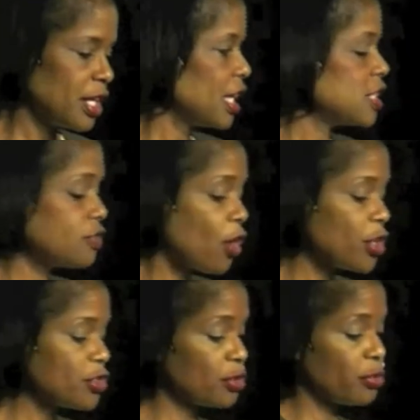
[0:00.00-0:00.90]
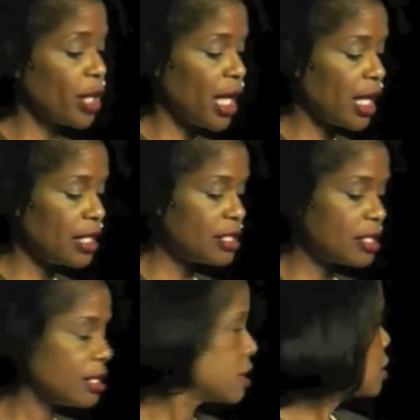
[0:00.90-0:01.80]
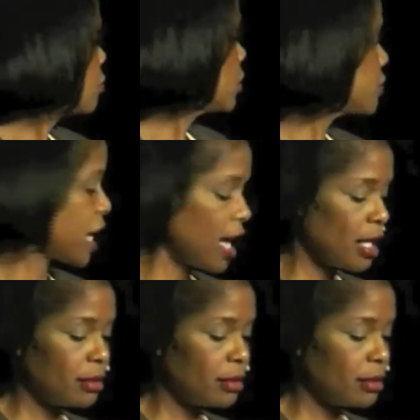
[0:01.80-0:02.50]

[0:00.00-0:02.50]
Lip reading: As far as the reds, we've got,